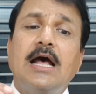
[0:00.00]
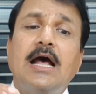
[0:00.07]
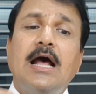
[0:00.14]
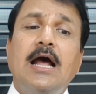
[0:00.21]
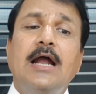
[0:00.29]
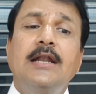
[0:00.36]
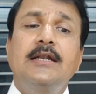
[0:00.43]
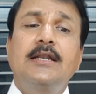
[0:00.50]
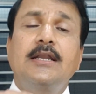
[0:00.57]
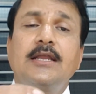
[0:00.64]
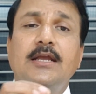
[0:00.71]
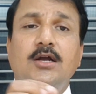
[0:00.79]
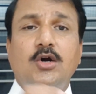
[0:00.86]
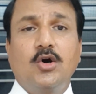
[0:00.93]

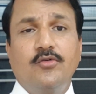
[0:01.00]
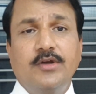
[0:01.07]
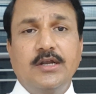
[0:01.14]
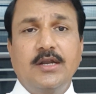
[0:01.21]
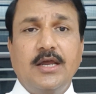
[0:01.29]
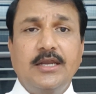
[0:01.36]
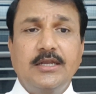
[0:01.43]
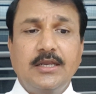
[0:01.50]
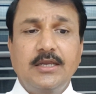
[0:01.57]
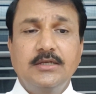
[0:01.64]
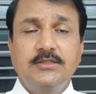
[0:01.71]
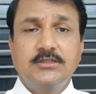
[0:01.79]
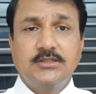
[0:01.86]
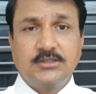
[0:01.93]
anti-COVID
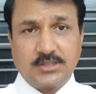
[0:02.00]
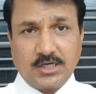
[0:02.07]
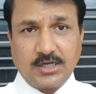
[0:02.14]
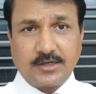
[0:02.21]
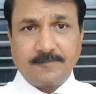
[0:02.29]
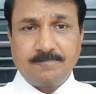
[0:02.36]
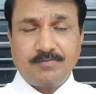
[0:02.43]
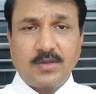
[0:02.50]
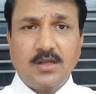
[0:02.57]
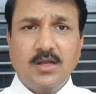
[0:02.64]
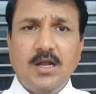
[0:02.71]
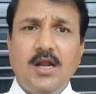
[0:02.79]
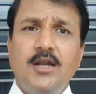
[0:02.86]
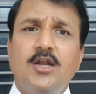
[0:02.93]
nineteen drug,
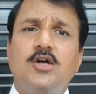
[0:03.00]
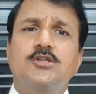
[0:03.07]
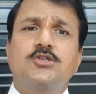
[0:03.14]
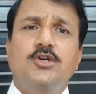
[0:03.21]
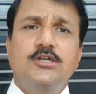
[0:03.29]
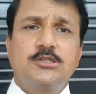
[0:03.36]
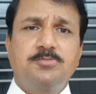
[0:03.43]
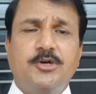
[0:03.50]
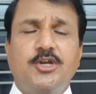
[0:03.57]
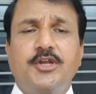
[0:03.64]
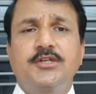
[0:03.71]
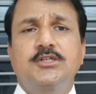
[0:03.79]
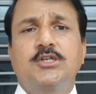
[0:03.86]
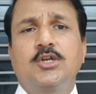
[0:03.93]
and also its
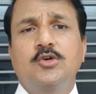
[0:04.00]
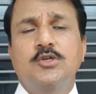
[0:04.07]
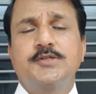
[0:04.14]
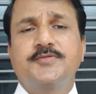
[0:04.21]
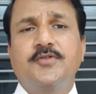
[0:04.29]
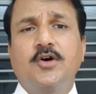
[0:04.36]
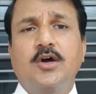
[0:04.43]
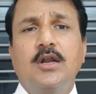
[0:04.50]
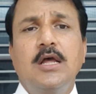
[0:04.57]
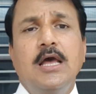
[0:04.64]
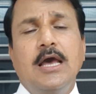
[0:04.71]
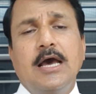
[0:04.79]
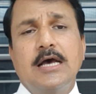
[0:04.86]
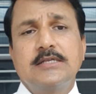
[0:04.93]
potential use for
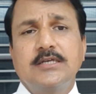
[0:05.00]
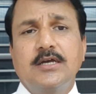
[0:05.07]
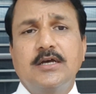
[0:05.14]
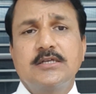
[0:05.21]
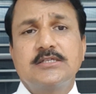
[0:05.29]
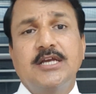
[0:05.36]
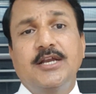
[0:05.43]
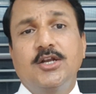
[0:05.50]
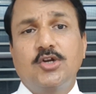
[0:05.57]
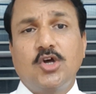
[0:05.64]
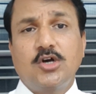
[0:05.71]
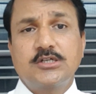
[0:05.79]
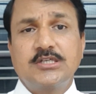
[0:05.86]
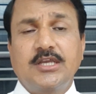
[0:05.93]
as a
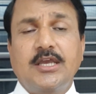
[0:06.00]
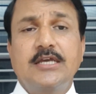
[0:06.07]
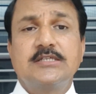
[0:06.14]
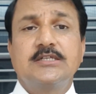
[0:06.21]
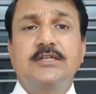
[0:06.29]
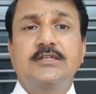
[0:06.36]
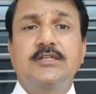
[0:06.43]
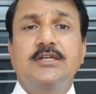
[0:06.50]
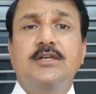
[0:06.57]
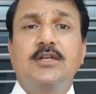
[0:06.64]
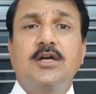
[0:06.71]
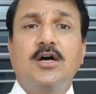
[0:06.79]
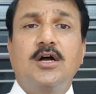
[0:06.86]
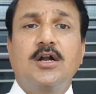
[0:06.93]
cytotoxic agent
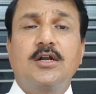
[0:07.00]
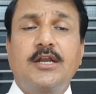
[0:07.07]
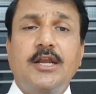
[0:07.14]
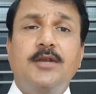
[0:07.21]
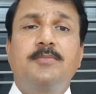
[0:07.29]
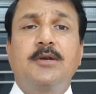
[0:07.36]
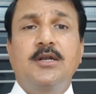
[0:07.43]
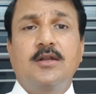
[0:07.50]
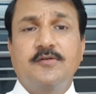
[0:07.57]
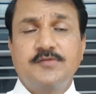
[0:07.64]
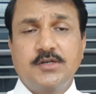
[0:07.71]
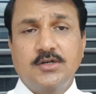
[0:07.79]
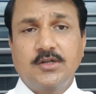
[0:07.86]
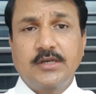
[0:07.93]
in uh, treatment
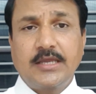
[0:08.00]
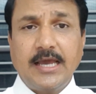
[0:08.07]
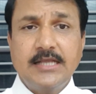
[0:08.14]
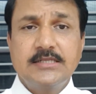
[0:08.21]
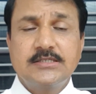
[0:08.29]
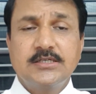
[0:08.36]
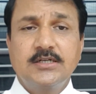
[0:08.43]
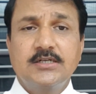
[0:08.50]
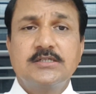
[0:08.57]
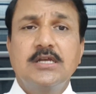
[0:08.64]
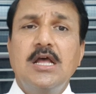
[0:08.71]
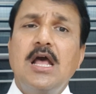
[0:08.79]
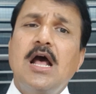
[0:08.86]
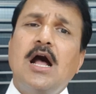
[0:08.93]
of certain cancers,
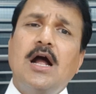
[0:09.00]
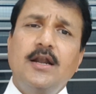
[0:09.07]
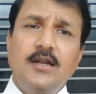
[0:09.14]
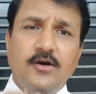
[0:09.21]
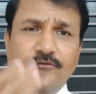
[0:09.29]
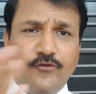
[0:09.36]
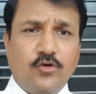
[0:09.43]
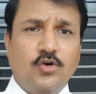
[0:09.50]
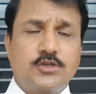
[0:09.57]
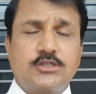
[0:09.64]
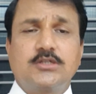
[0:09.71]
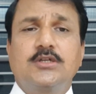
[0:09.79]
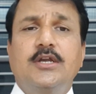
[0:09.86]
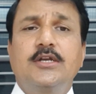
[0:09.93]
and of
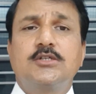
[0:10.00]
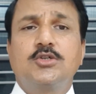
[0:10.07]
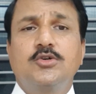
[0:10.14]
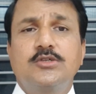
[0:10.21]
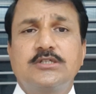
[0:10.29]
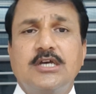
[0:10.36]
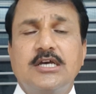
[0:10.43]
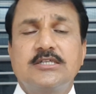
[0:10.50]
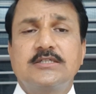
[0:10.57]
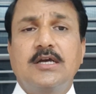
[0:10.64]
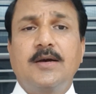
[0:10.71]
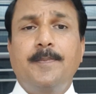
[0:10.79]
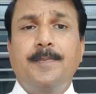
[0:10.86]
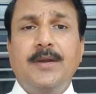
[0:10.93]
course it's used as
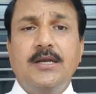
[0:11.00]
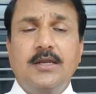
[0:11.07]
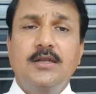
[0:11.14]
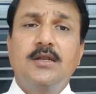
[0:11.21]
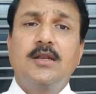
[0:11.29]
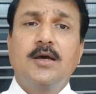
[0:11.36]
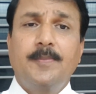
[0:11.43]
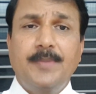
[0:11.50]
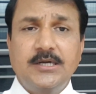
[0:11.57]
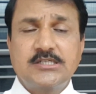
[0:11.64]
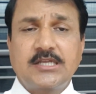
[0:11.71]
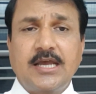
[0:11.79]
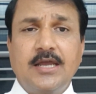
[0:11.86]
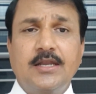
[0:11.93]
uh, in uh, P E
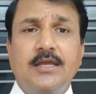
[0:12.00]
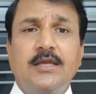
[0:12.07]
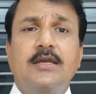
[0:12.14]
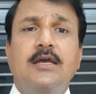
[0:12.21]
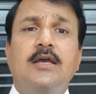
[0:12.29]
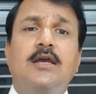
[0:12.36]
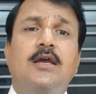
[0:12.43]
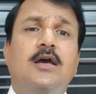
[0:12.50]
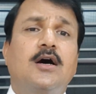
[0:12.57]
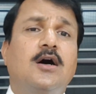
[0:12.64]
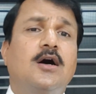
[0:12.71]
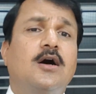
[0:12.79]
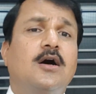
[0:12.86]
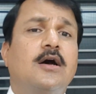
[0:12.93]
T scanning.
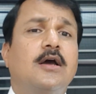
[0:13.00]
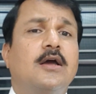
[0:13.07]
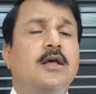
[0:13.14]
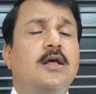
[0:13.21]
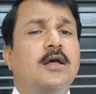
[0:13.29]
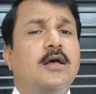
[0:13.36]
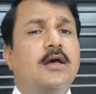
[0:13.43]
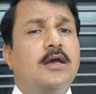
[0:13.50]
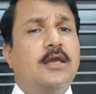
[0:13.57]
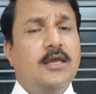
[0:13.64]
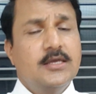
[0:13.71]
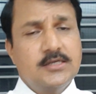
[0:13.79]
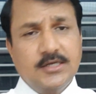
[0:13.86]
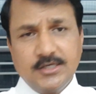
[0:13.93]
Uh,
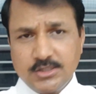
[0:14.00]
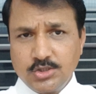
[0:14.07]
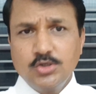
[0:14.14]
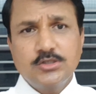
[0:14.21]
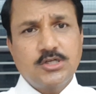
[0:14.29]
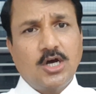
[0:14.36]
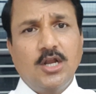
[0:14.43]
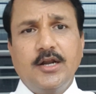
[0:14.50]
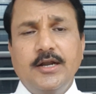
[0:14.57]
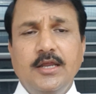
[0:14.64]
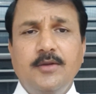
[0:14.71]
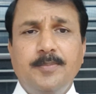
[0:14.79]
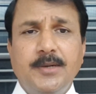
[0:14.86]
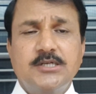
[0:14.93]
it is used
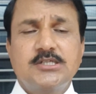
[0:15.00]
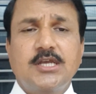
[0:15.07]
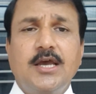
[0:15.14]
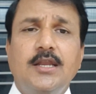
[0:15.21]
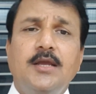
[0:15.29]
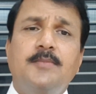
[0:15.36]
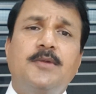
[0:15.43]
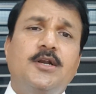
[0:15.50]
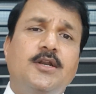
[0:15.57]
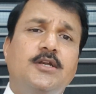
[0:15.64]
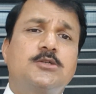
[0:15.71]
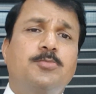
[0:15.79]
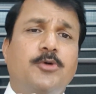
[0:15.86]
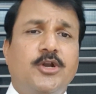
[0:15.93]
already in P E T scanning, but
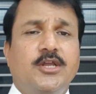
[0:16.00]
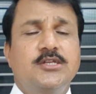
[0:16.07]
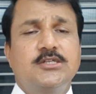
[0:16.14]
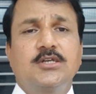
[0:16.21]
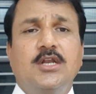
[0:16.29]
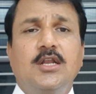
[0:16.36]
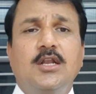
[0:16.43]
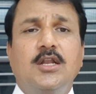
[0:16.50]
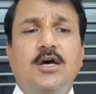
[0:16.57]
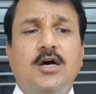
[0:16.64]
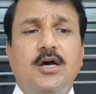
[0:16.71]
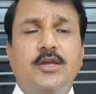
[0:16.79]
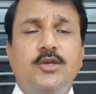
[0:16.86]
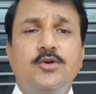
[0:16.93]
its potential
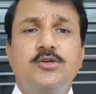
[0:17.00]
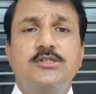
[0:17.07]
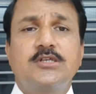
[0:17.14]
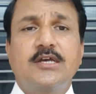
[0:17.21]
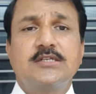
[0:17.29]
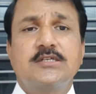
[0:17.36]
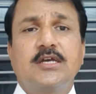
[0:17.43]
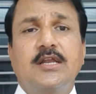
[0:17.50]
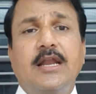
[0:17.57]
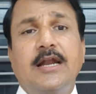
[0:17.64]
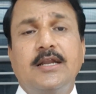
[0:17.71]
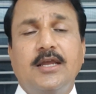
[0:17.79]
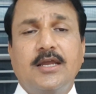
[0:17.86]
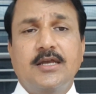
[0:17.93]
uh, use as an
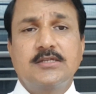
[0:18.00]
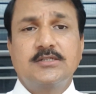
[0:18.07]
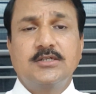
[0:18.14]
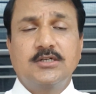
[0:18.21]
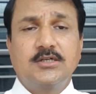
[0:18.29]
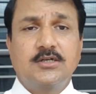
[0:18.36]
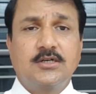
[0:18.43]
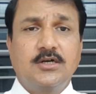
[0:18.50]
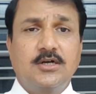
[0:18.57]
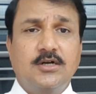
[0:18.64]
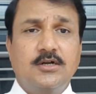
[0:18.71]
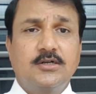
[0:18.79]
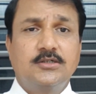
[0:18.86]
anti-cancer uh,